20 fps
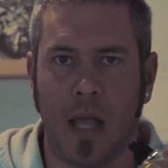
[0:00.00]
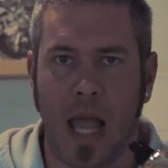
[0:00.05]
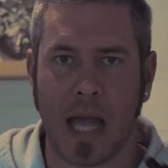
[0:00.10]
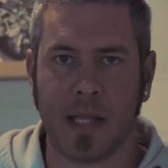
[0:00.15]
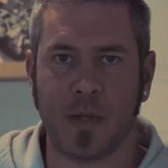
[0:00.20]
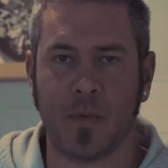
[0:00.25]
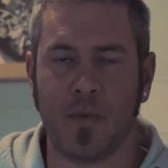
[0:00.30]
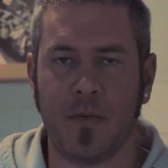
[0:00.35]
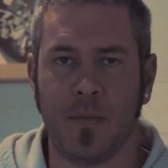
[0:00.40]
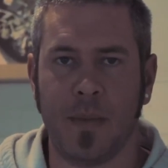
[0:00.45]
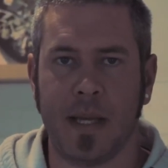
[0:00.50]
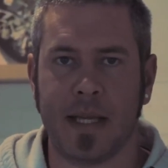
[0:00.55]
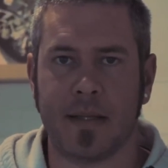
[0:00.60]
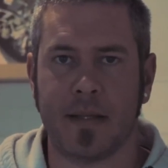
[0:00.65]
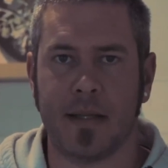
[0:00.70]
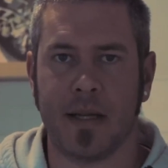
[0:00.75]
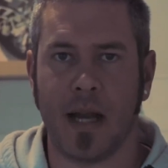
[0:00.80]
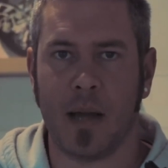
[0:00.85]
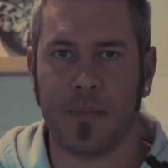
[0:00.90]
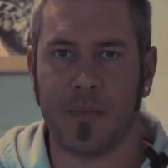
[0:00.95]
As we've
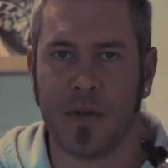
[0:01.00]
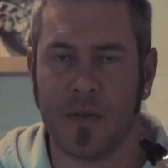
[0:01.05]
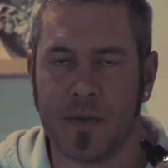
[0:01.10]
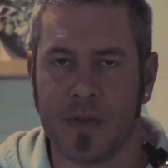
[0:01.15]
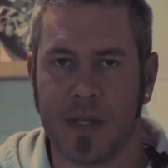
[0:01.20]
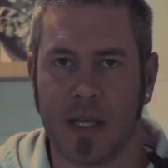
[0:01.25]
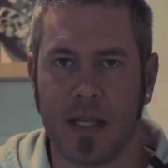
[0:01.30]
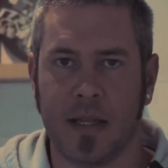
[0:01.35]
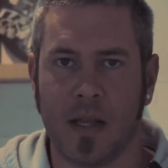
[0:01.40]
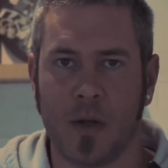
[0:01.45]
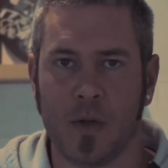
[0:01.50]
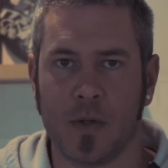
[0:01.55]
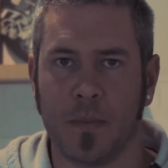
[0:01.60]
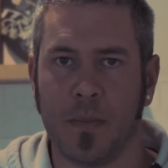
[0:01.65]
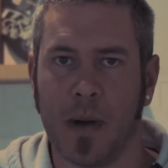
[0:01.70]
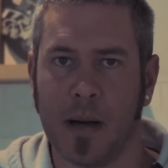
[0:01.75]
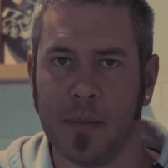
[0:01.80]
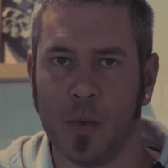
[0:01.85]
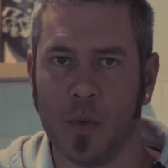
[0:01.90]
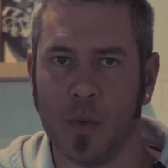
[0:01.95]
mixed it up, you've seen those
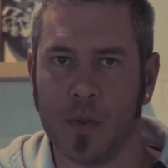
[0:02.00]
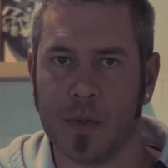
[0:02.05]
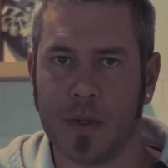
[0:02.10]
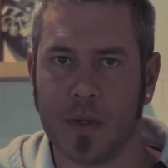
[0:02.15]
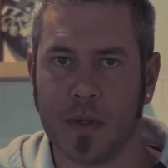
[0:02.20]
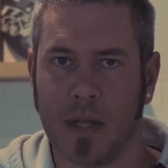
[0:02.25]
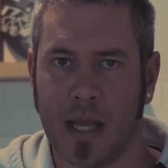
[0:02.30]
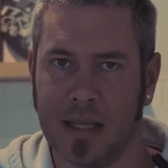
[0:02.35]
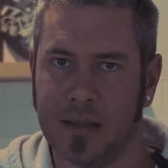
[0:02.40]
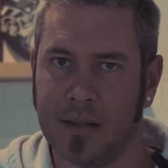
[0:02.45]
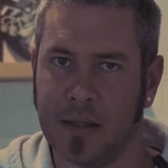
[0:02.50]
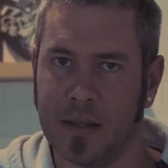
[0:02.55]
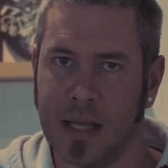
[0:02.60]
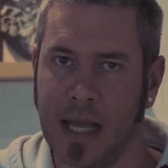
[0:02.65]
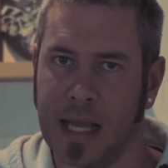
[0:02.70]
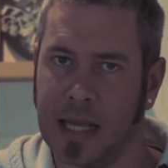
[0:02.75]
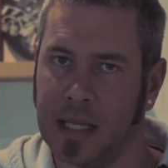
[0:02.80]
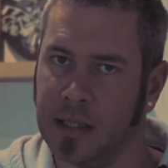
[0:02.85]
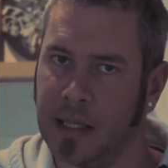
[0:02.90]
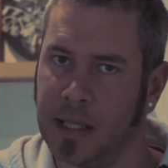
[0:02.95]
bubbles enter
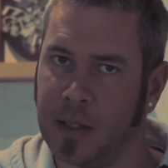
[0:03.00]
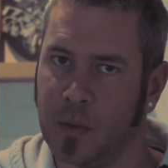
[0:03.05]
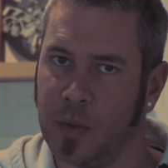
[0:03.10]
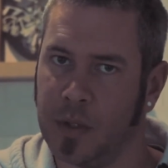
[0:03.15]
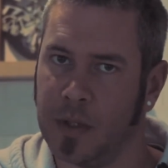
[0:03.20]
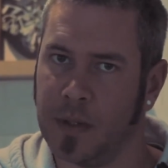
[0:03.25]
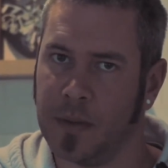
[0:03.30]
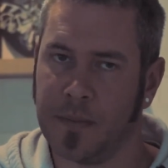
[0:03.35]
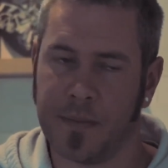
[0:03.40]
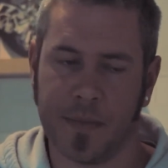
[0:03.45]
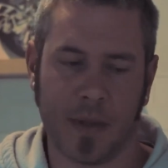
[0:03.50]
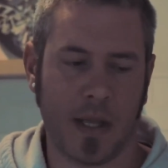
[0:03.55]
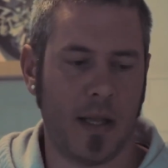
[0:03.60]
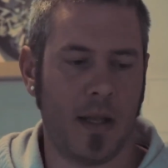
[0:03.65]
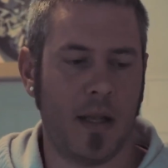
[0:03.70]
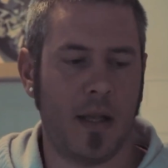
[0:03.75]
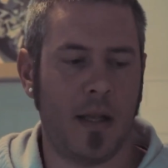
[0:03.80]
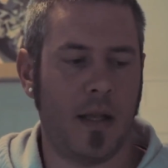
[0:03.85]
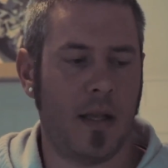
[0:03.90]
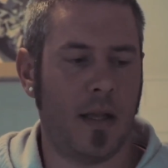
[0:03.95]
the e-liquid.
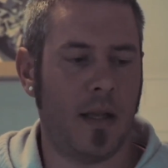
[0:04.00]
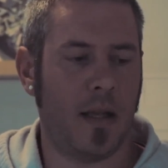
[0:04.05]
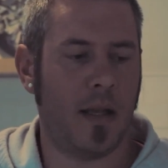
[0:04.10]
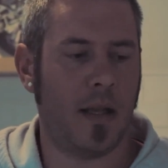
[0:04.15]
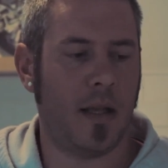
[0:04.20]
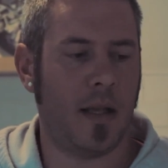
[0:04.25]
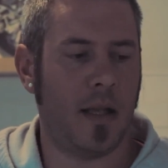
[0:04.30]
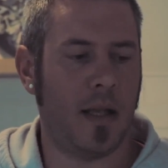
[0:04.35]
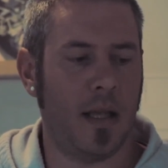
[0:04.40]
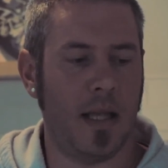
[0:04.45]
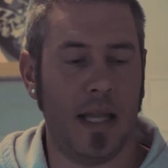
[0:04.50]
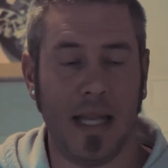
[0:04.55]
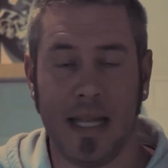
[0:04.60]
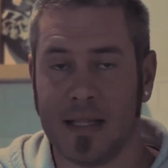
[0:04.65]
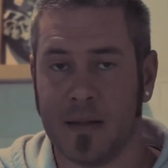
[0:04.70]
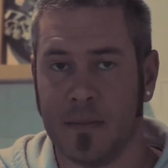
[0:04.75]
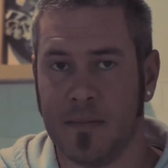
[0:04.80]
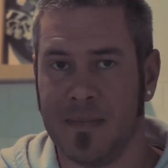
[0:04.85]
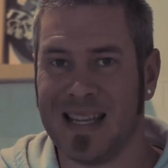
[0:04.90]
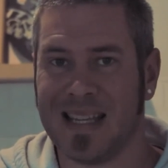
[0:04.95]

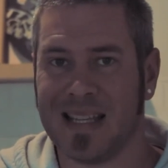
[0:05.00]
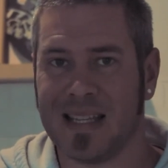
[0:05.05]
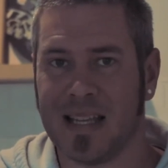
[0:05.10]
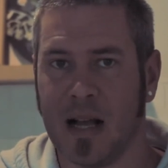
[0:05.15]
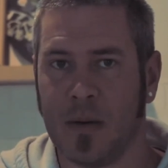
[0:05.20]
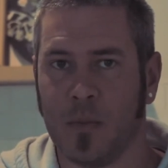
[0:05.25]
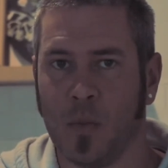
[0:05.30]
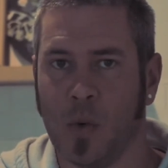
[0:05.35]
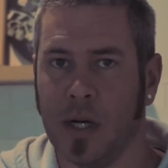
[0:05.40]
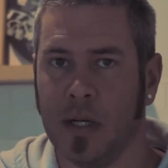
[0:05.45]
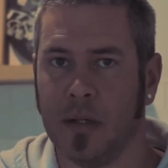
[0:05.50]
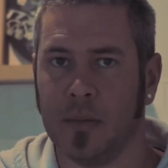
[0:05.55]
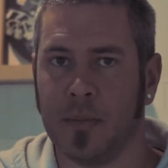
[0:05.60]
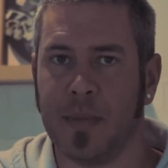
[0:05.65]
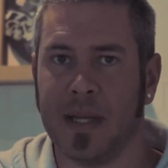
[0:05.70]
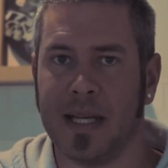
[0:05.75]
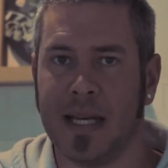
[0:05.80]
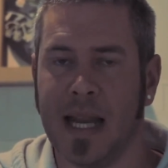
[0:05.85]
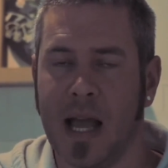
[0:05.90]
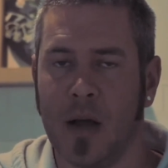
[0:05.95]
It's mixed up well,
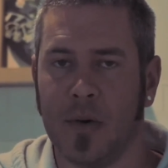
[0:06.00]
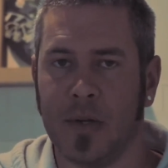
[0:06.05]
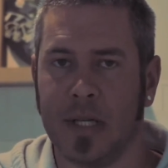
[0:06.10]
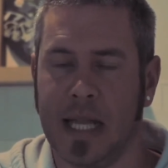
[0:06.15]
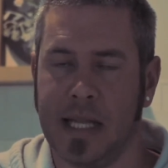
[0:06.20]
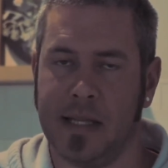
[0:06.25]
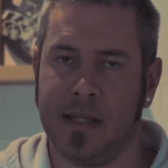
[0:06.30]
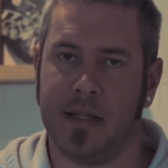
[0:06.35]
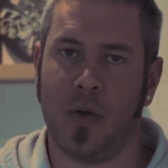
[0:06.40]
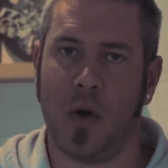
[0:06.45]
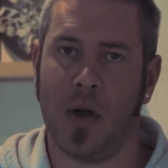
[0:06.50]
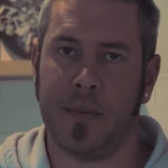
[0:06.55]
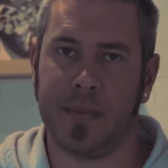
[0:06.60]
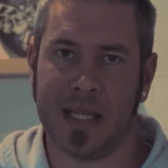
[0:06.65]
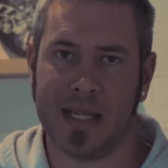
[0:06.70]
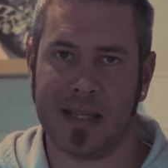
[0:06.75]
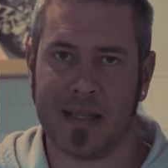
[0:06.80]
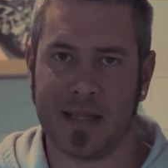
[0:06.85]
but now it needs time to